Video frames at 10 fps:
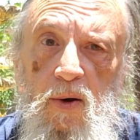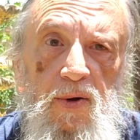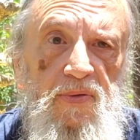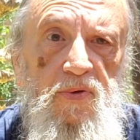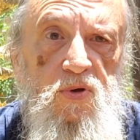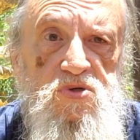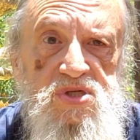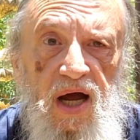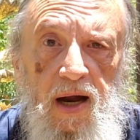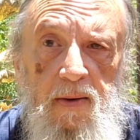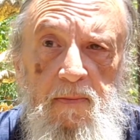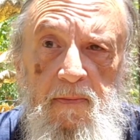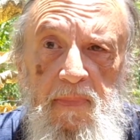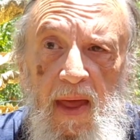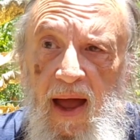to Tucson
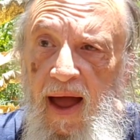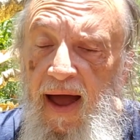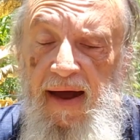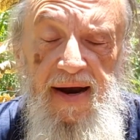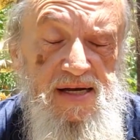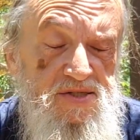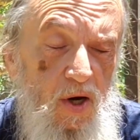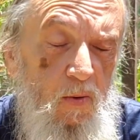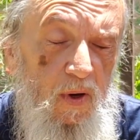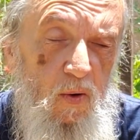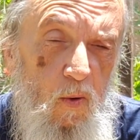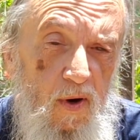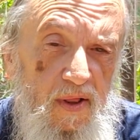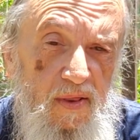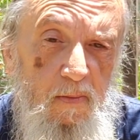and I start
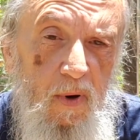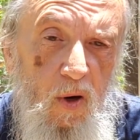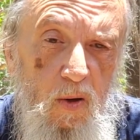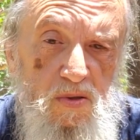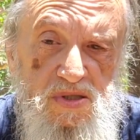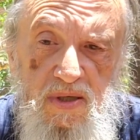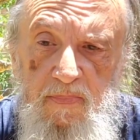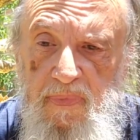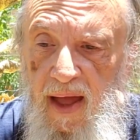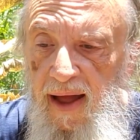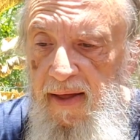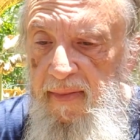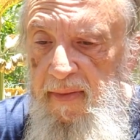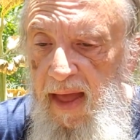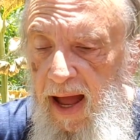recording the birds.
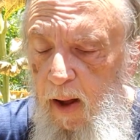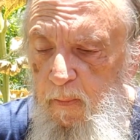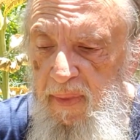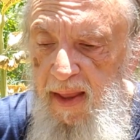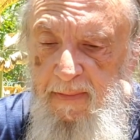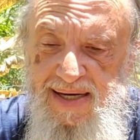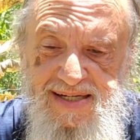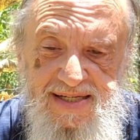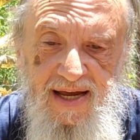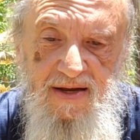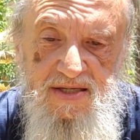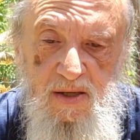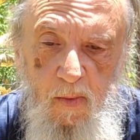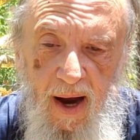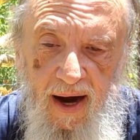Now, let me just give you
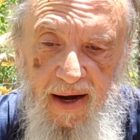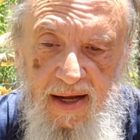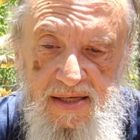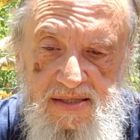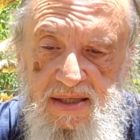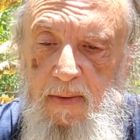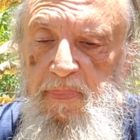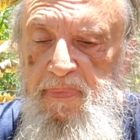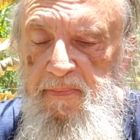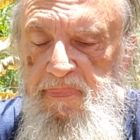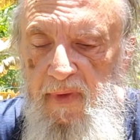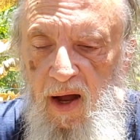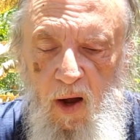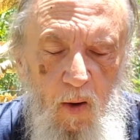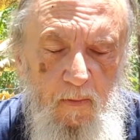some highlights
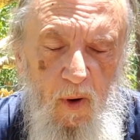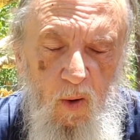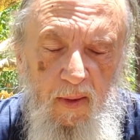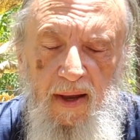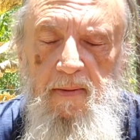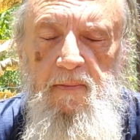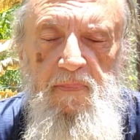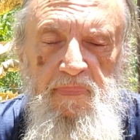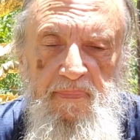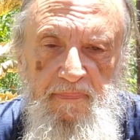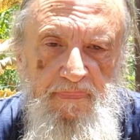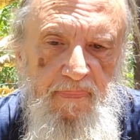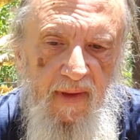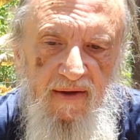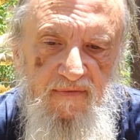on Merlin.
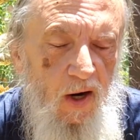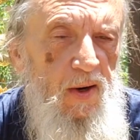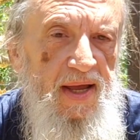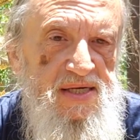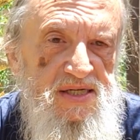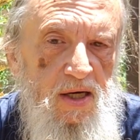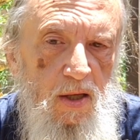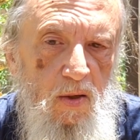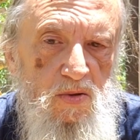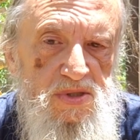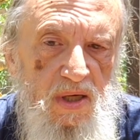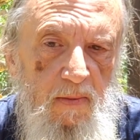Very easy to use.